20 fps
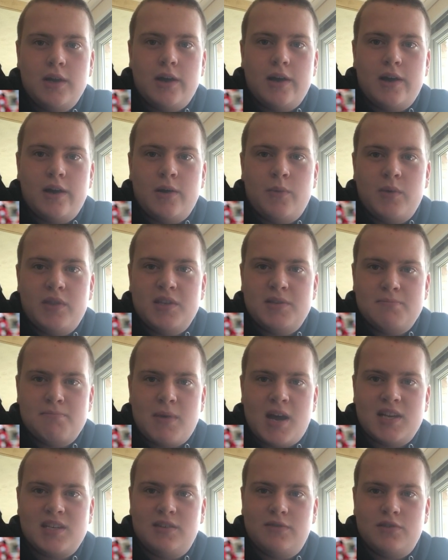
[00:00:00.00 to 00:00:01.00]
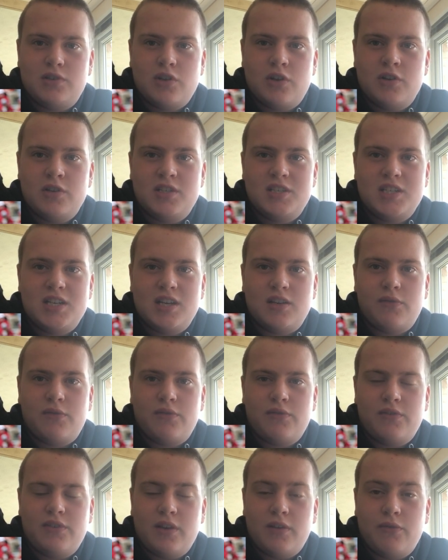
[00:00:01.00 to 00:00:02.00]
with his massive size,
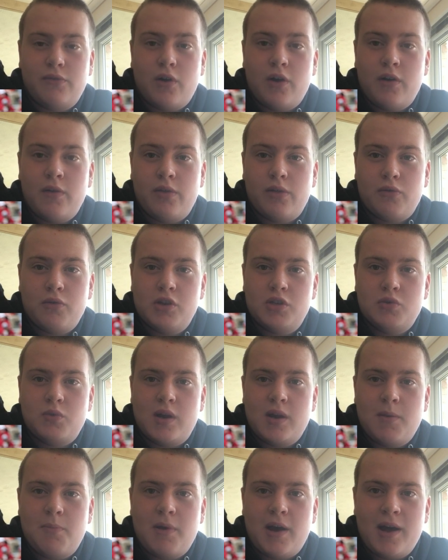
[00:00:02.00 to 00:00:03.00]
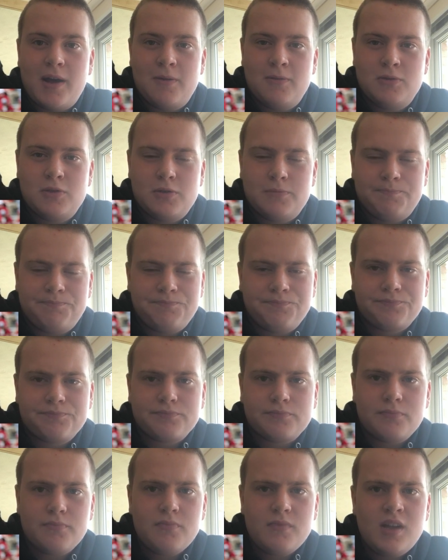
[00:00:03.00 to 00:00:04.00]
6'5", 320 pounds.
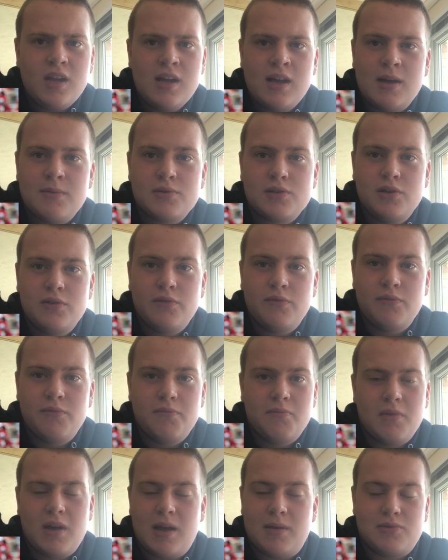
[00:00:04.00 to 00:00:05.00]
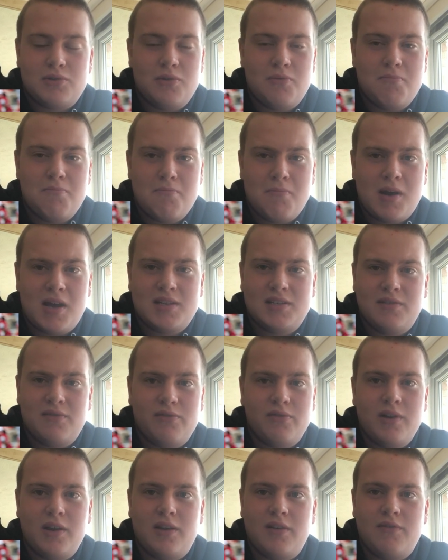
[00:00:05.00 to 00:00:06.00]
Absolute massive
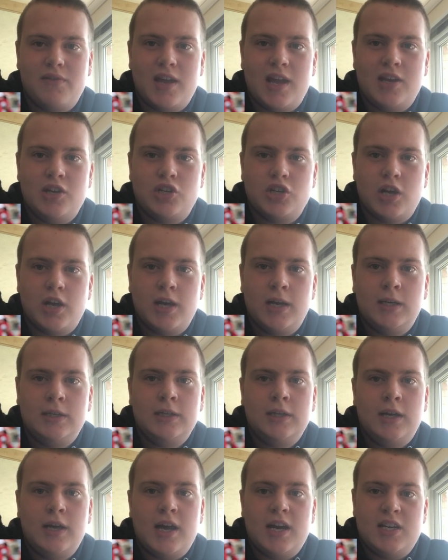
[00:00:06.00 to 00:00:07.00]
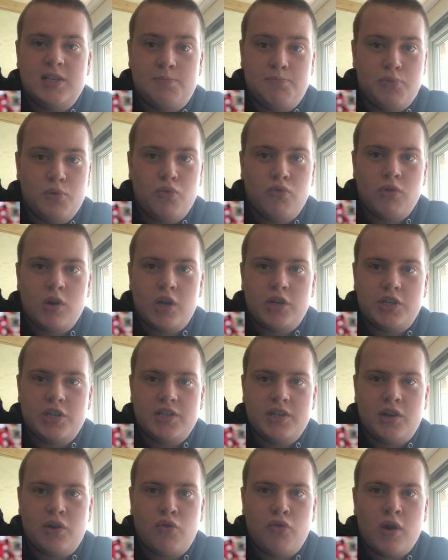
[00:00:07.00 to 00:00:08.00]
freak of nature, and his bull rush is
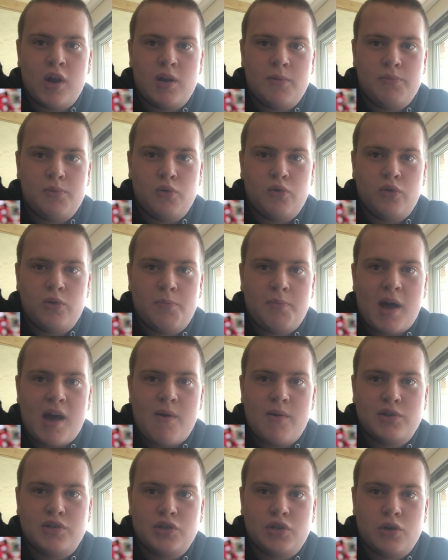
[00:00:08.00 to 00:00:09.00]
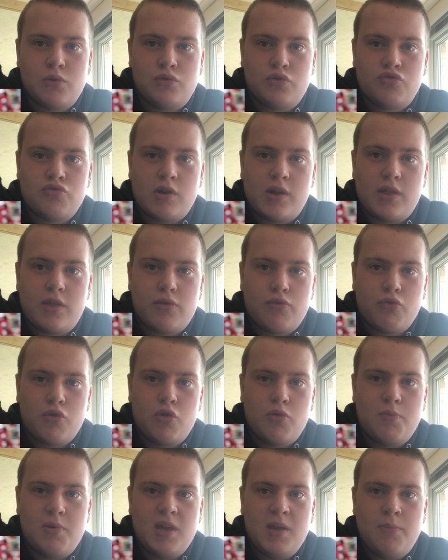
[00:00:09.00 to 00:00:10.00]
incredible. The power to go straight
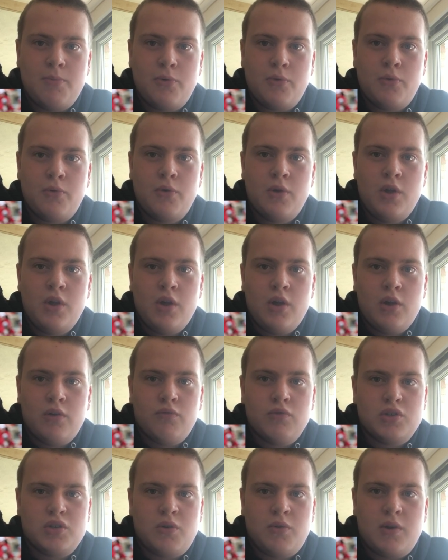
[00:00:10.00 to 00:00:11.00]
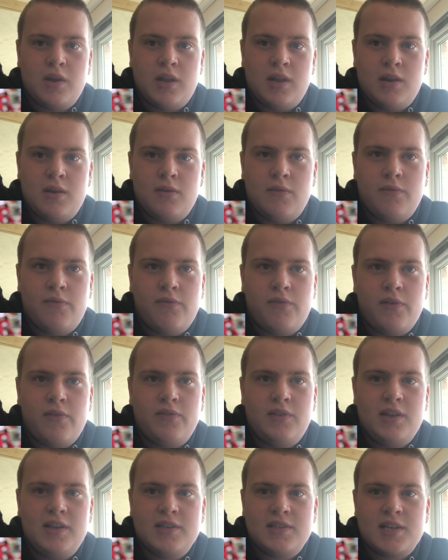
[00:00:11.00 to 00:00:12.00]
through people, resulting in
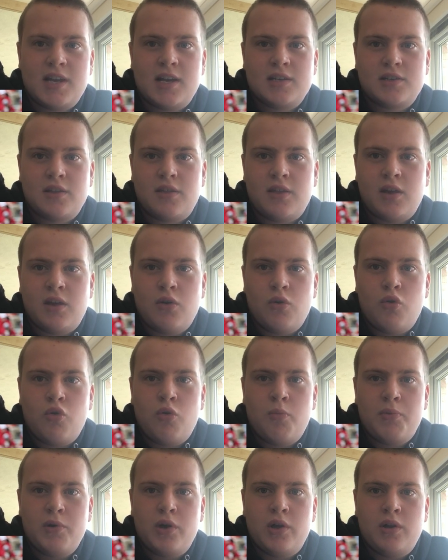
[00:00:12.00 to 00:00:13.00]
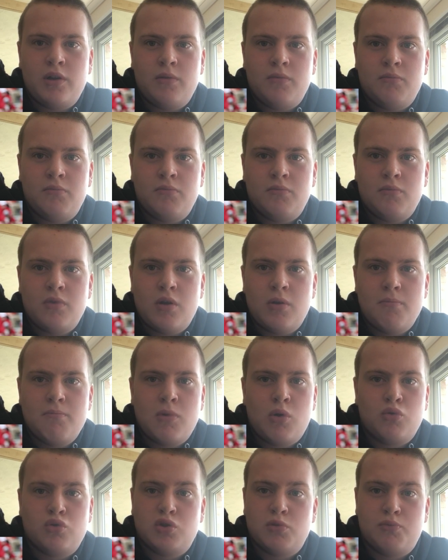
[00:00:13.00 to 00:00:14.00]
15 sacks, I think, at Auburn and
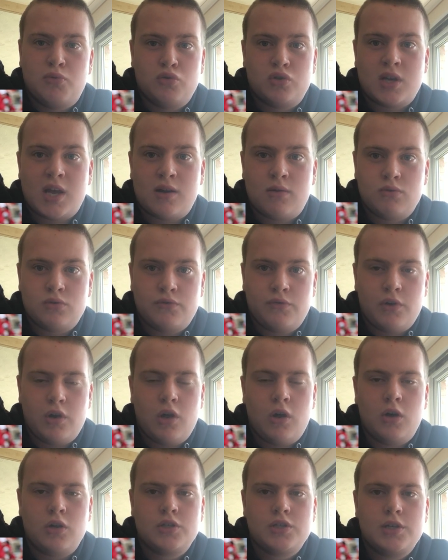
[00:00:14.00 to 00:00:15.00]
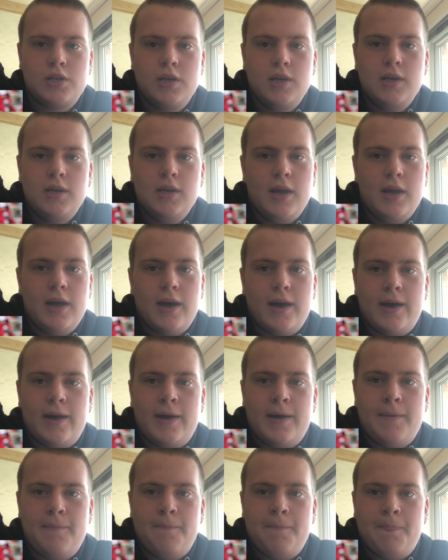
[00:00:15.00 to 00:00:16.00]
multiple tackles for loss.
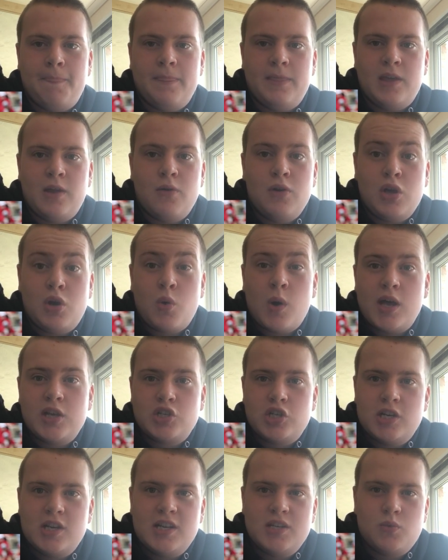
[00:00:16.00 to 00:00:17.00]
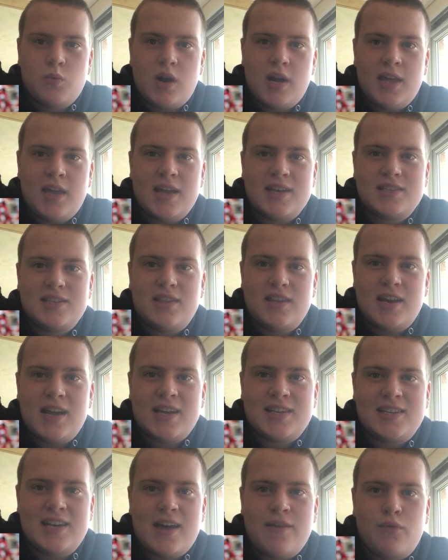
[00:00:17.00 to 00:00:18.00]
The only question is, when he gets to the
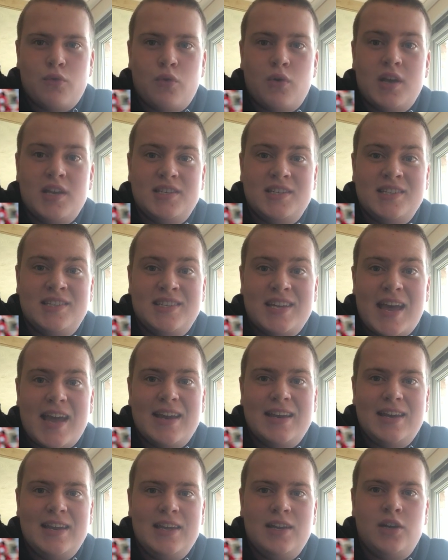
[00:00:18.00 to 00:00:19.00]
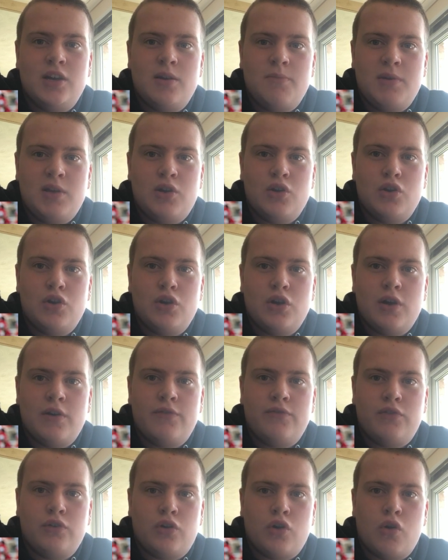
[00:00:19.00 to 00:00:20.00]
next level, is his technique going to be good
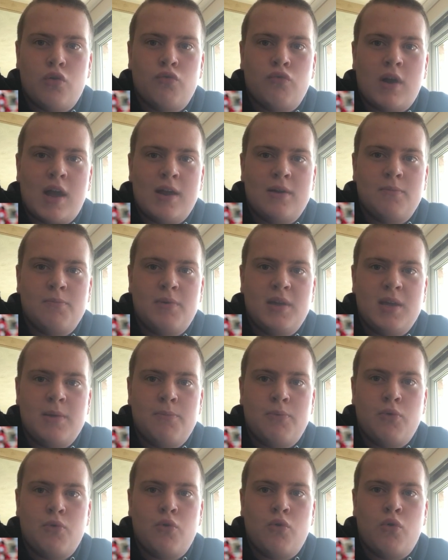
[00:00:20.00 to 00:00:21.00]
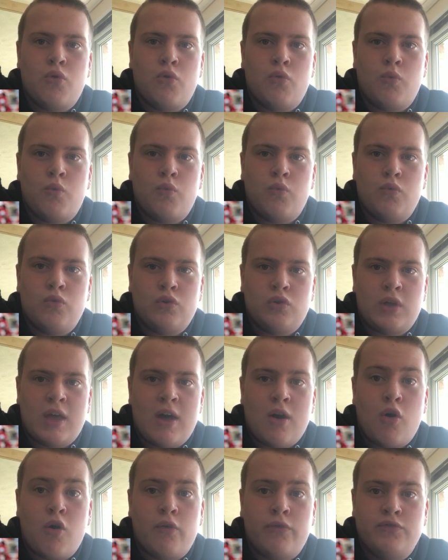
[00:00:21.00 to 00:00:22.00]
enough to go round people or
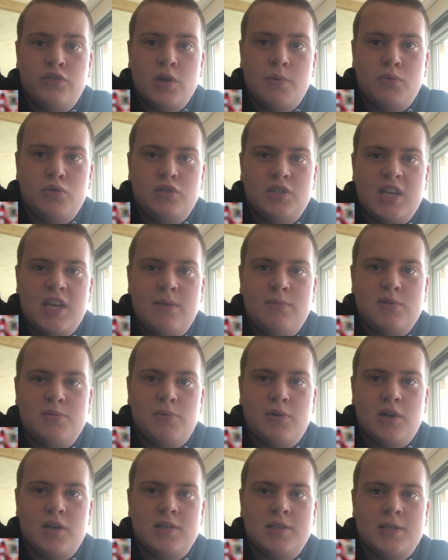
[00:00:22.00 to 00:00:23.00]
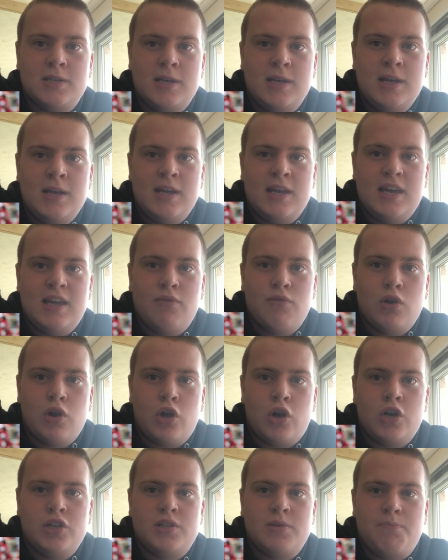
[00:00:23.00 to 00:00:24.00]
get off double teams, because he
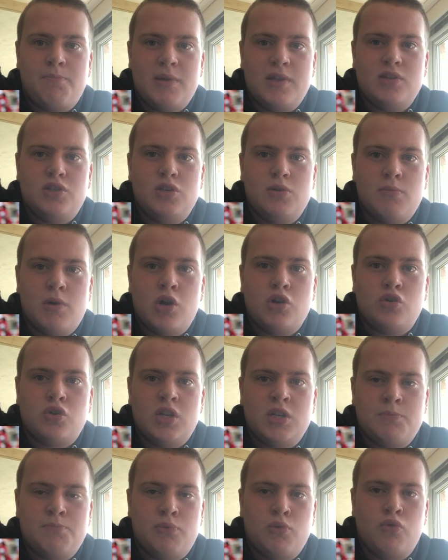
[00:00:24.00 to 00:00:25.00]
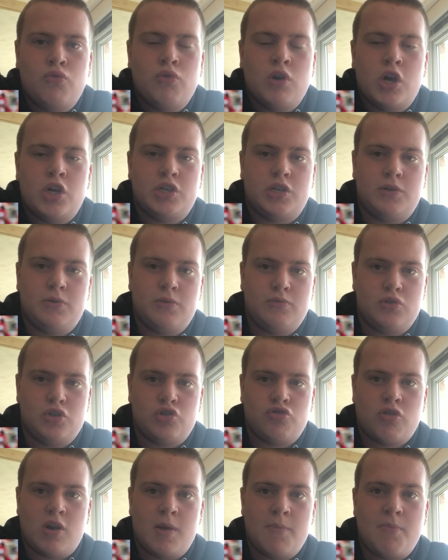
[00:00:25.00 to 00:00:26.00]
relies a bit too much on his bull rush,
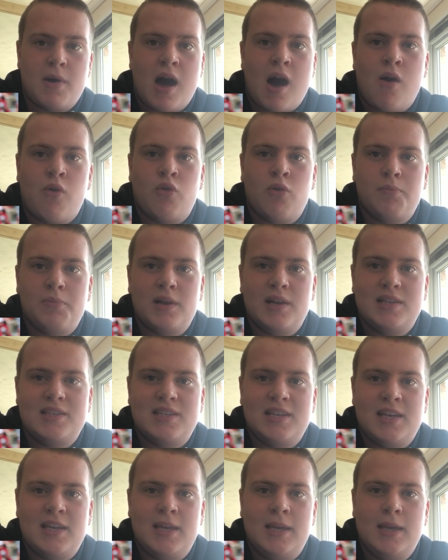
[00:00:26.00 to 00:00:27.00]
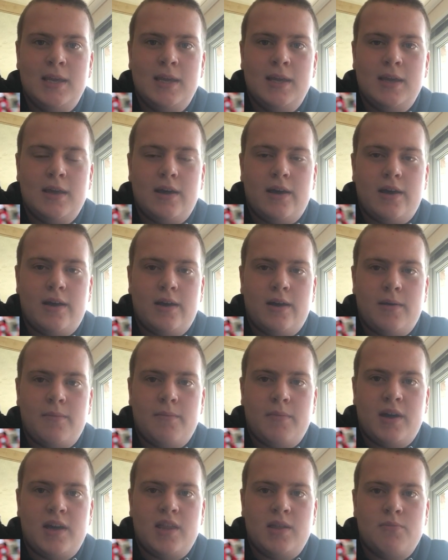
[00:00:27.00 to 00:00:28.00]
straight power ability
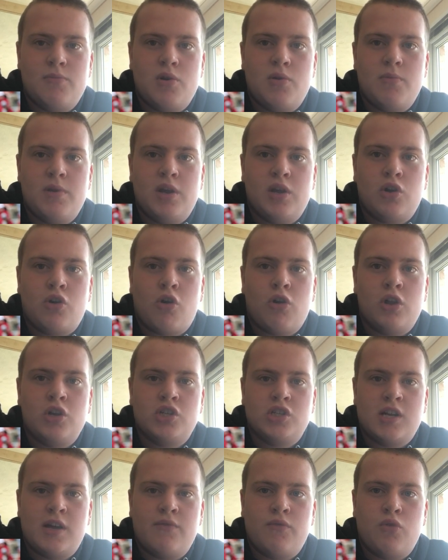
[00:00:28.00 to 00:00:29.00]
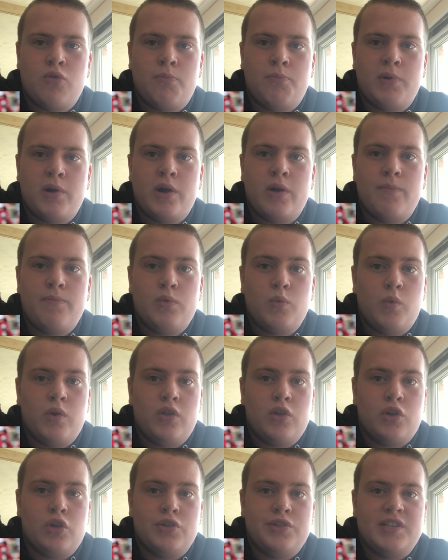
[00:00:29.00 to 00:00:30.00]
at the moment at college level. But with
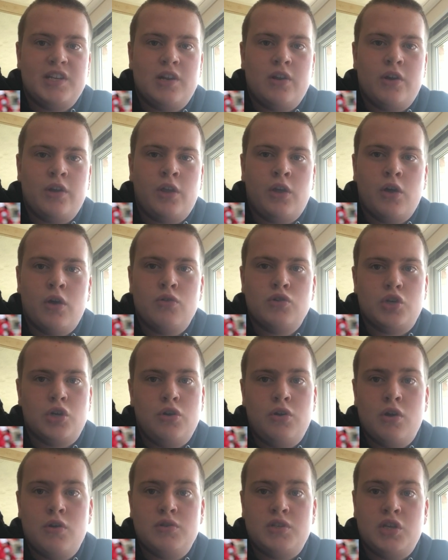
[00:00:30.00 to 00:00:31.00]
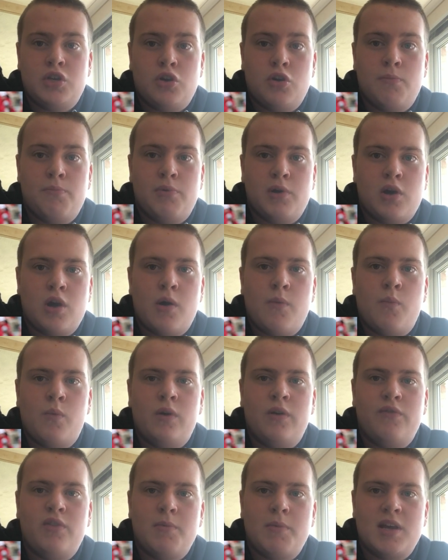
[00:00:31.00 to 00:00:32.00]
a good D-line coach, who knows, he could become
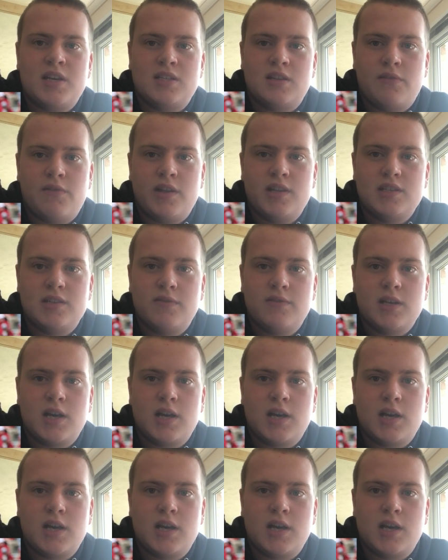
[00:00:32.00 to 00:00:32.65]
one of the best defensive